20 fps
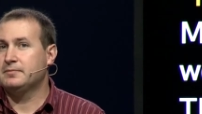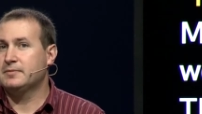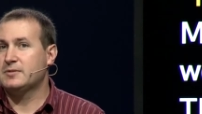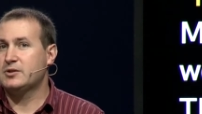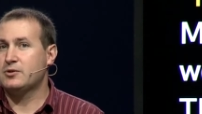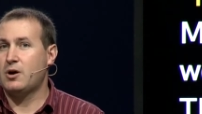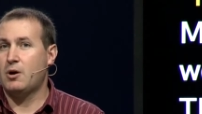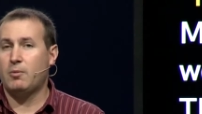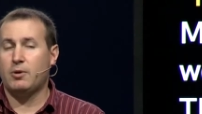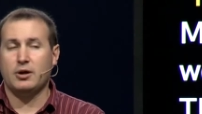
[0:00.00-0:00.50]
And
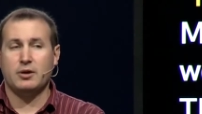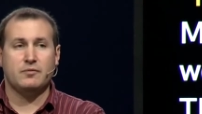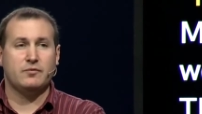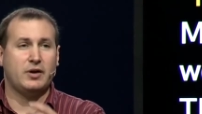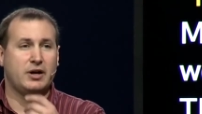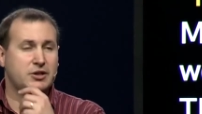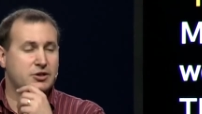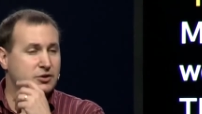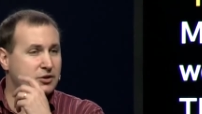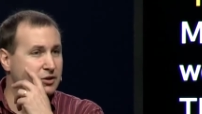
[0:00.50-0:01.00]
so I want to
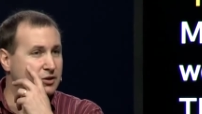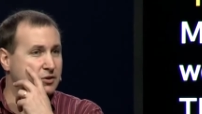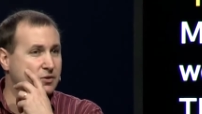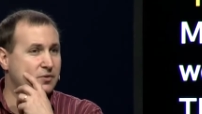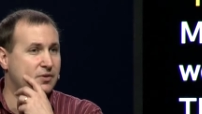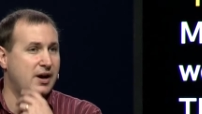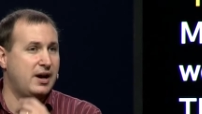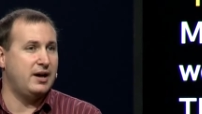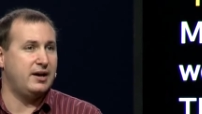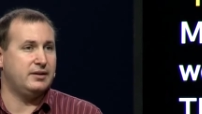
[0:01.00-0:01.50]
invite you to do
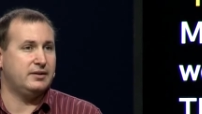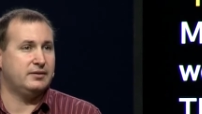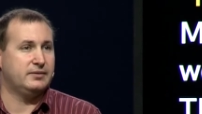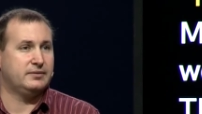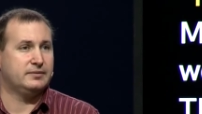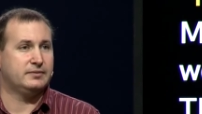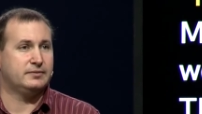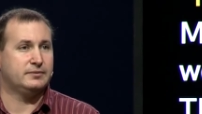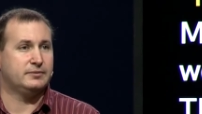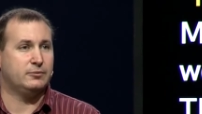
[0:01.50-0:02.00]
that
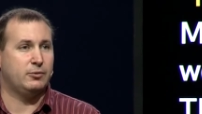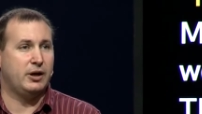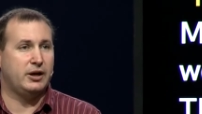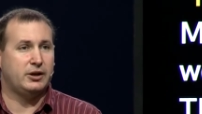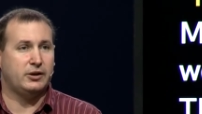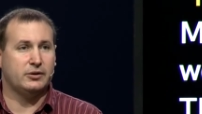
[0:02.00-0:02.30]
right